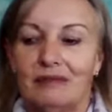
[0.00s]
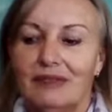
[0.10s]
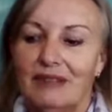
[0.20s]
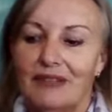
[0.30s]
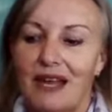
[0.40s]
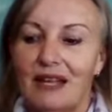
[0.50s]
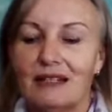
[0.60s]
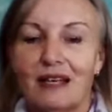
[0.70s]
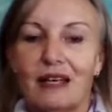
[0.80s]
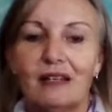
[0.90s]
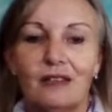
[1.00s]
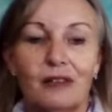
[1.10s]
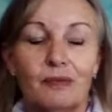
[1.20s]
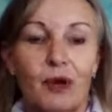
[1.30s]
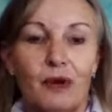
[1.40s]
left hand side of
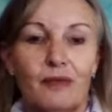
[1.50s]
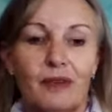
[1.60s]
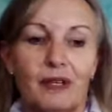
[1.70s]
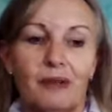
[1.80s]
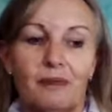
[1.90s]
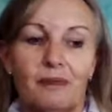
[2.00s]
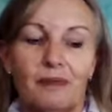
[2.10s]
the of the